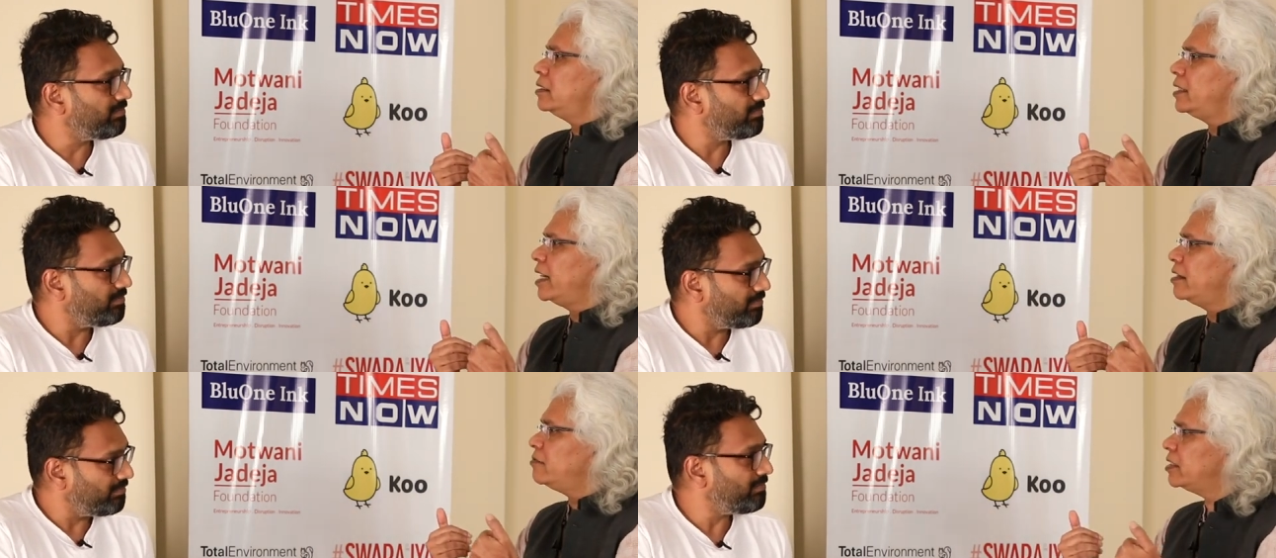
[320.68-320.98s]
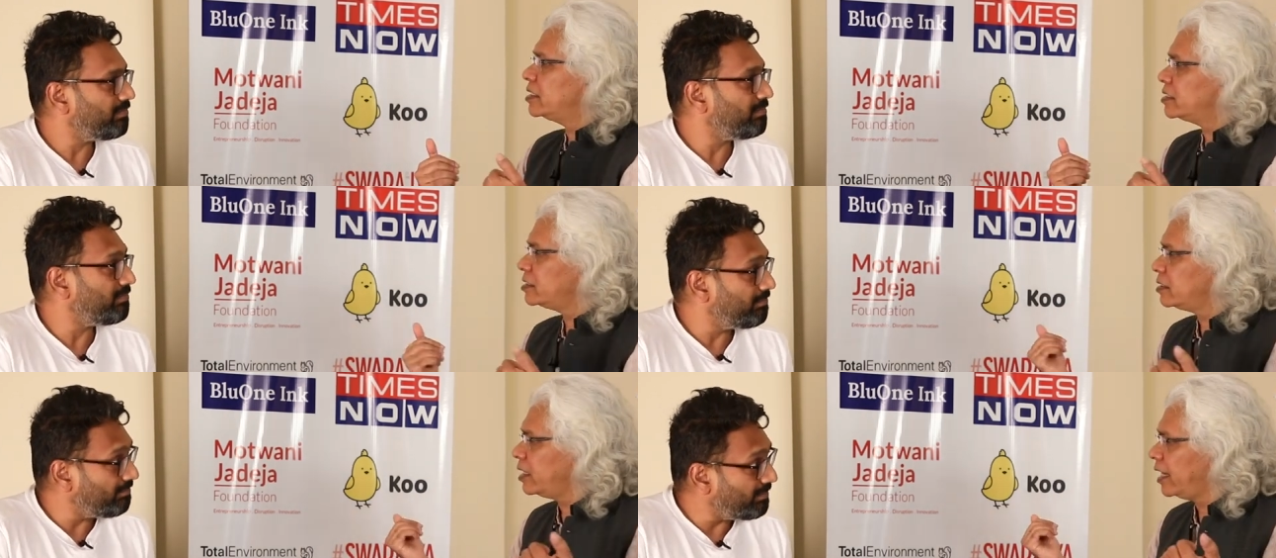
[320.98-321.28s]

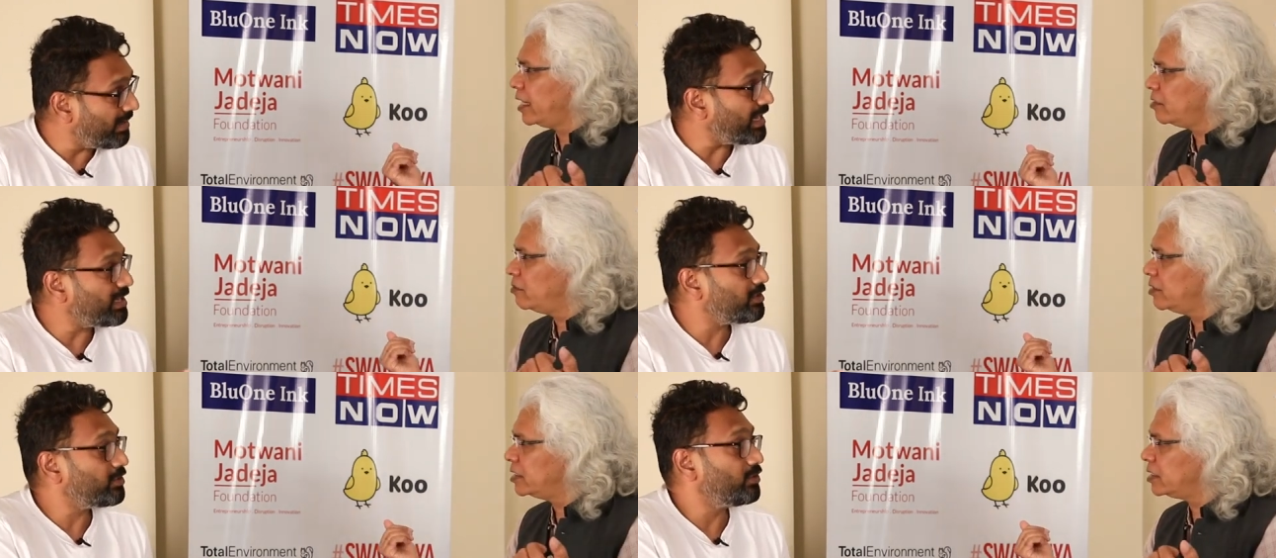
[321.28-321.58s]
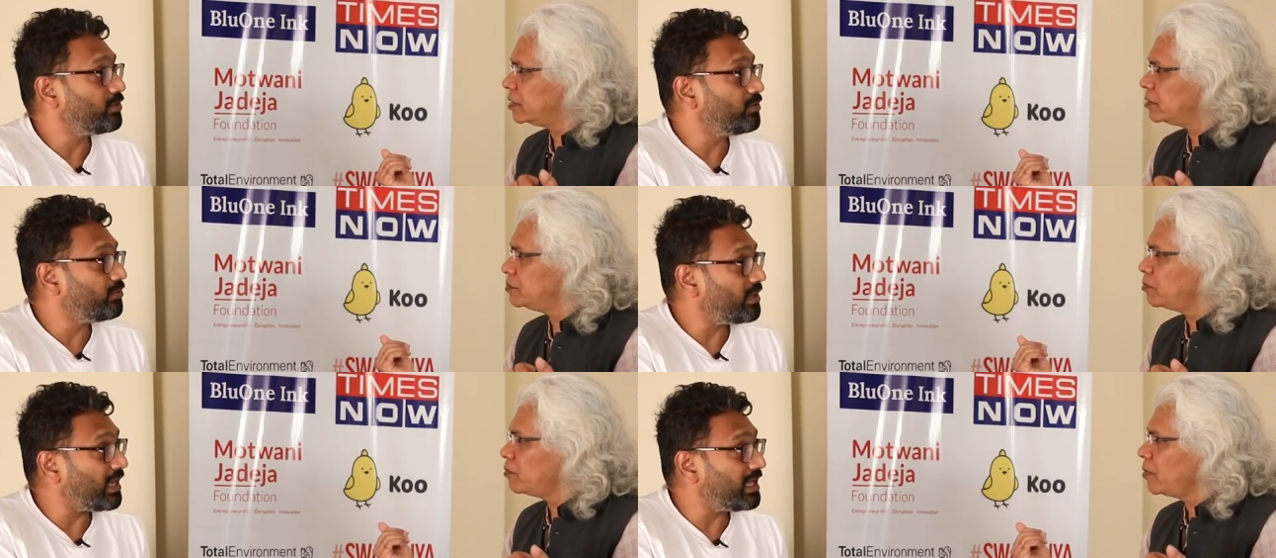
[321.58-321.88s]
Speaker 1: diverse language.
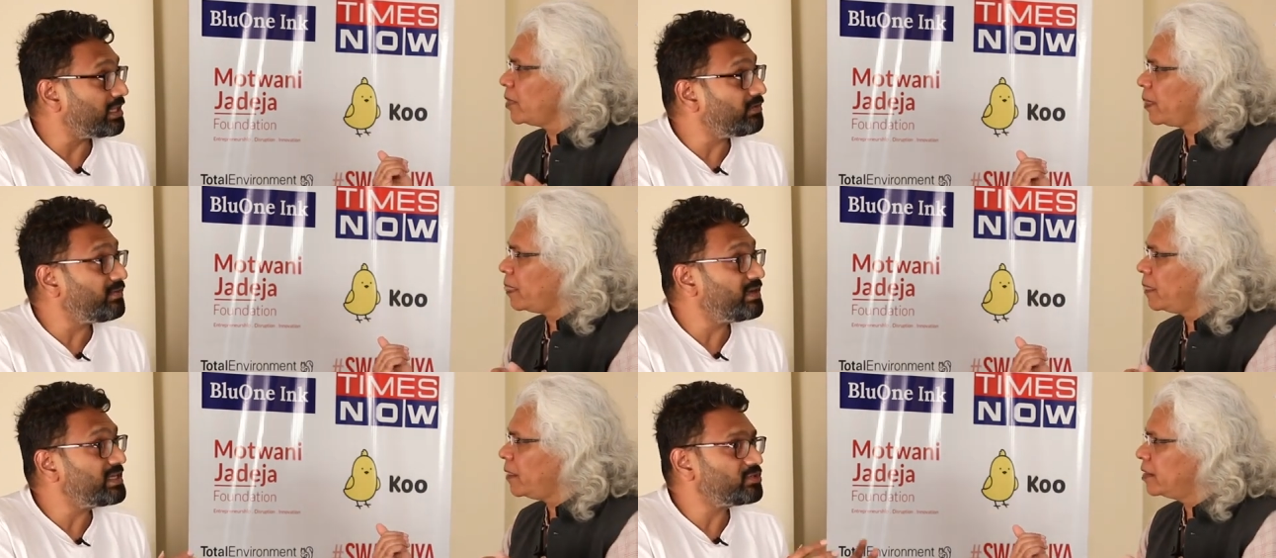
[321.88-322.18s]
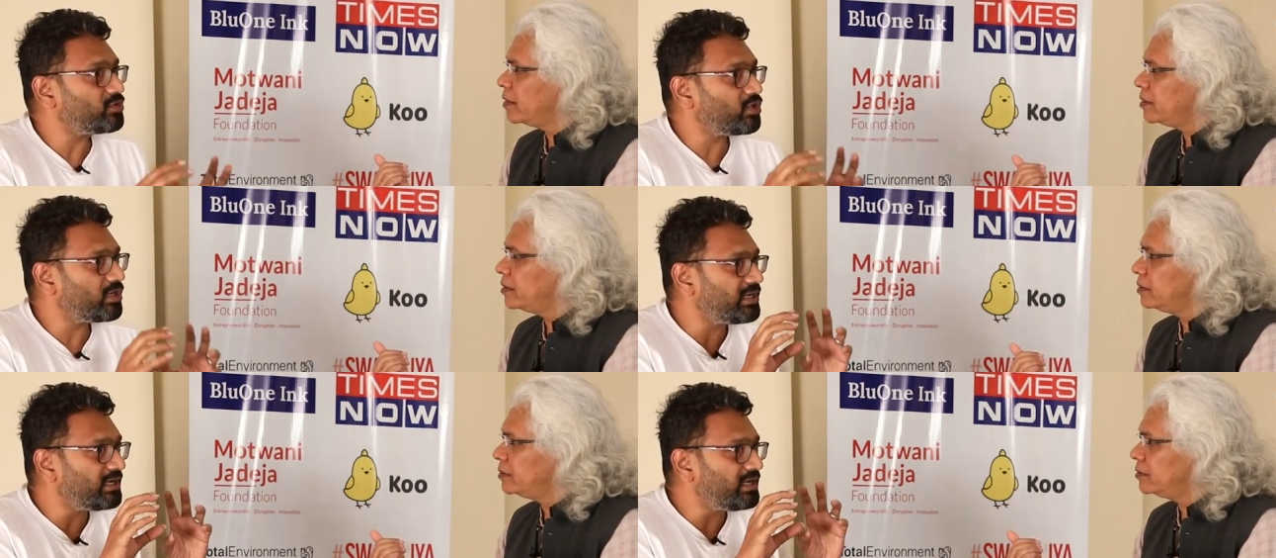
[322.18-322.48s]
Back to you.
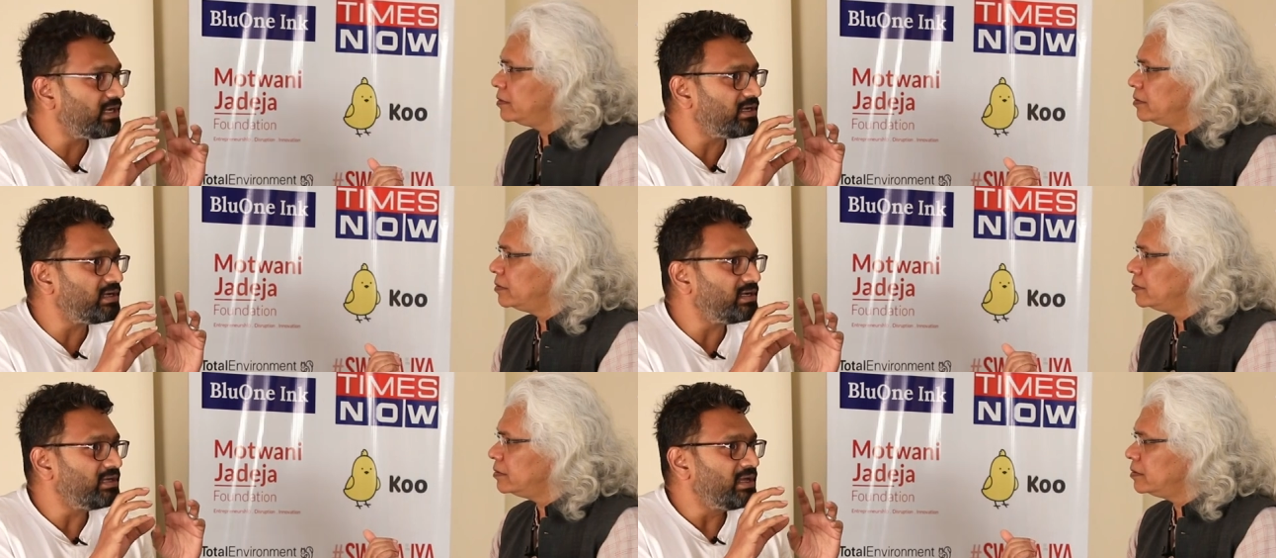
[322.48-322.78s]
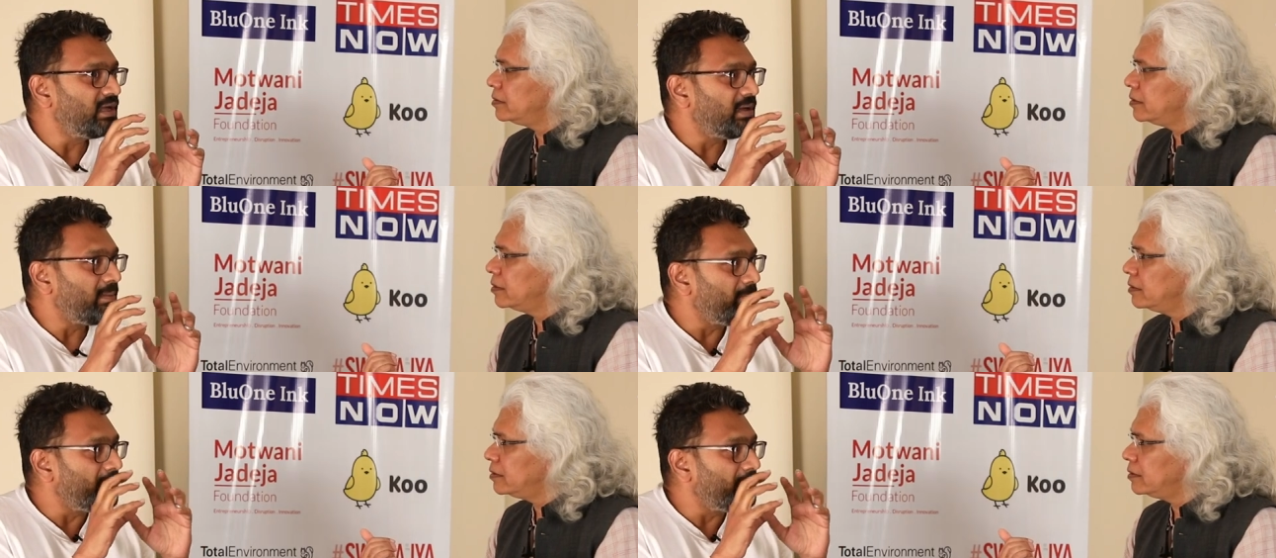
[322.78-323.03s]
Otherwise, you're in a